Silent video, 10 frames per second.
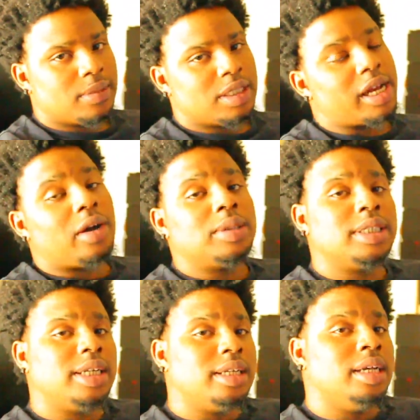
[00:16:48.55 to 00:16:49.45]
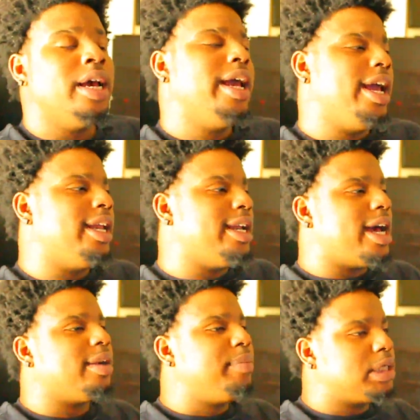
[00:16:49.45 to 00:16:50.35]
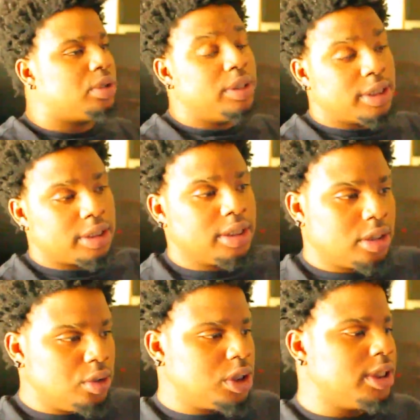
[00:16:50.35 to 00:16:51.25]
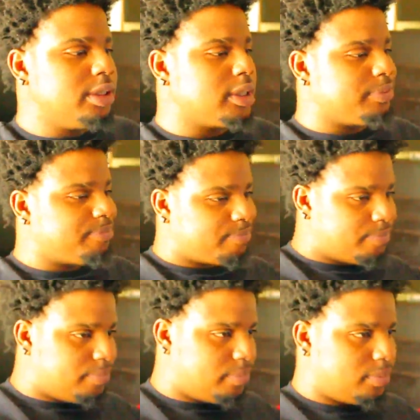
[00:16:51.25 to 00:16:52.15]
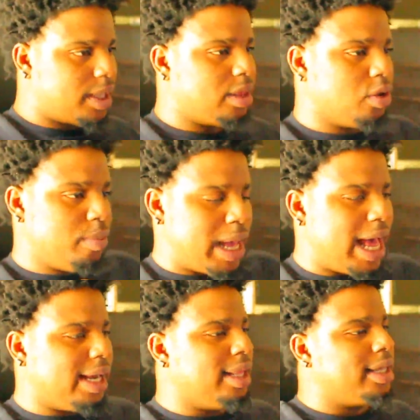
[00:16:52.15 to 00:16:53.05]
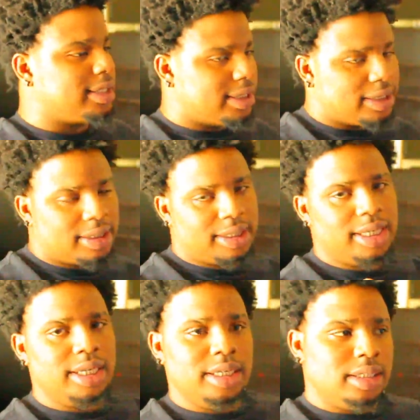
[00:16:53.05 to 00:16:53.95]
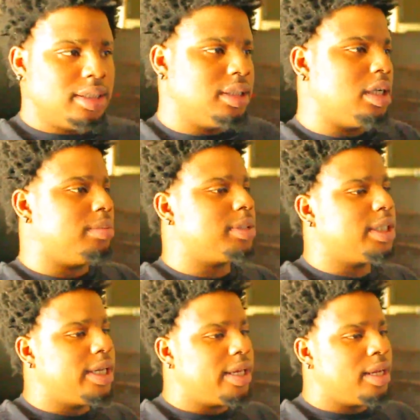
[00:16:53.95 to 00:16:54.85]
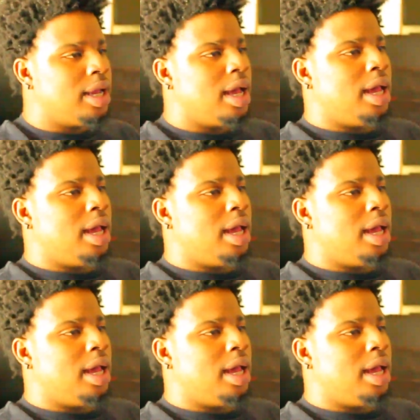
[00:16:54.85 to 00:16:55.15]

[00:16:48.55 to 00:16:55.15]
Like, I was in and out of mental institutions through my adolescence, teens, you know what I'm saying?